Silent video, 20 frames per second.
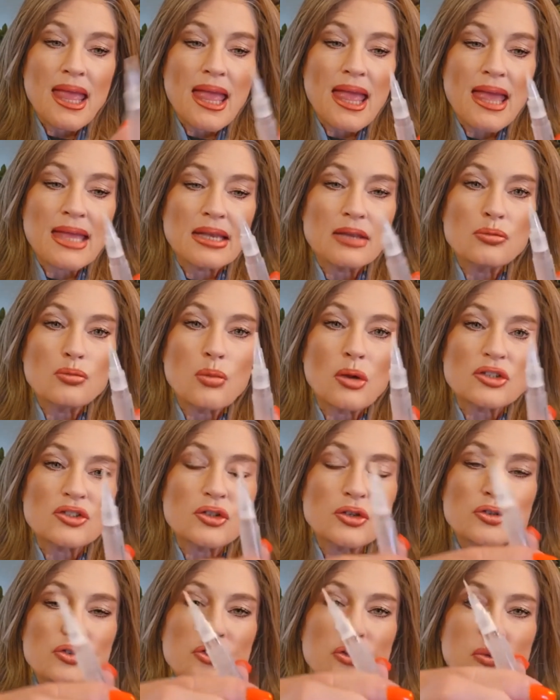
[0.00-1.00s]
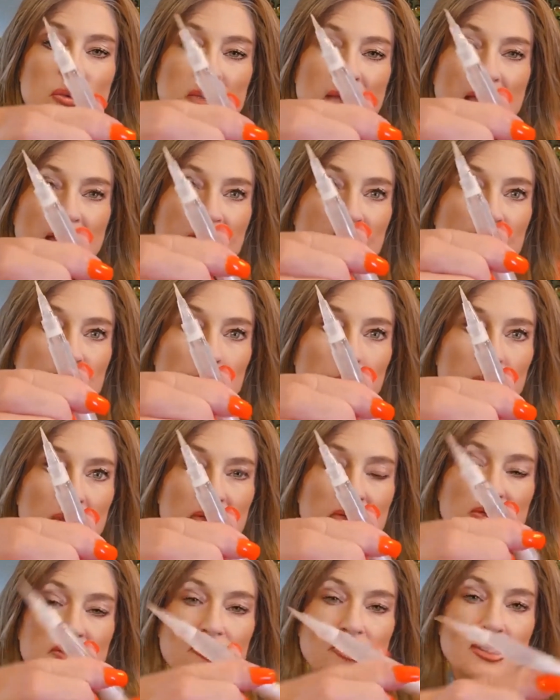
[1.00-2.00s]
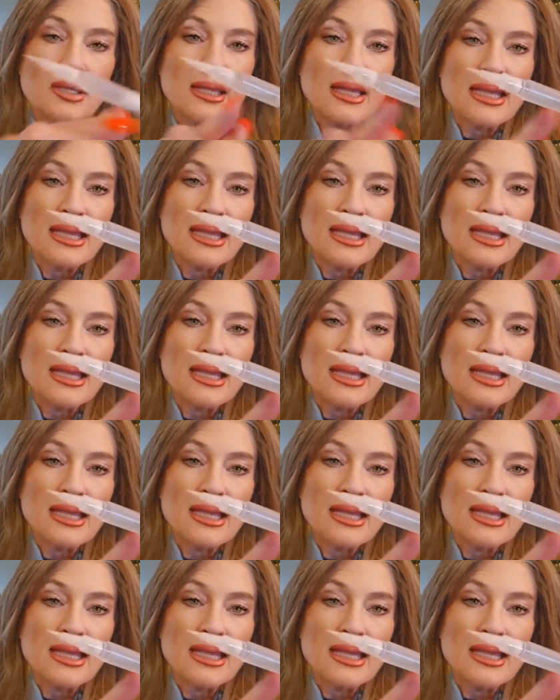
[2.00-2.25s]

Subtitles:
And what you do, it has a twist.